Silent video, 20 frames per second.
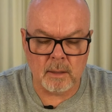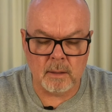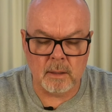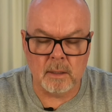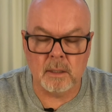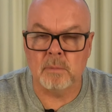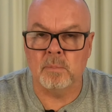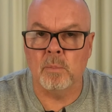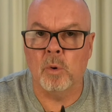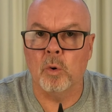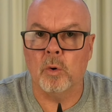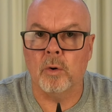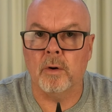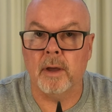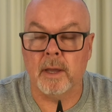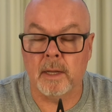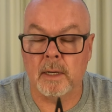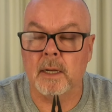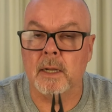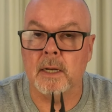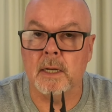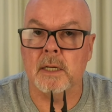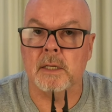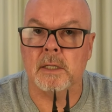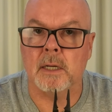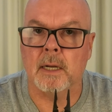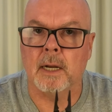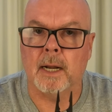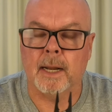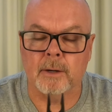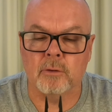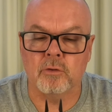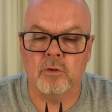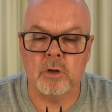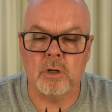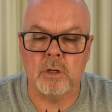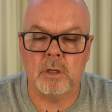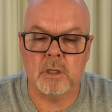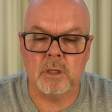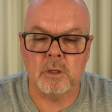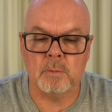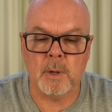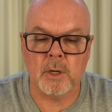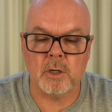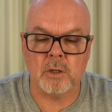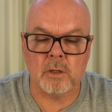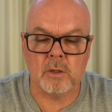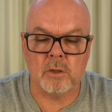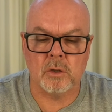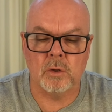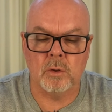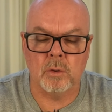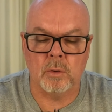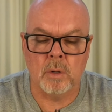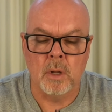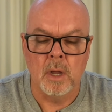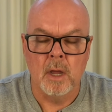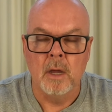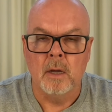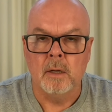It is an electrician specialist tool,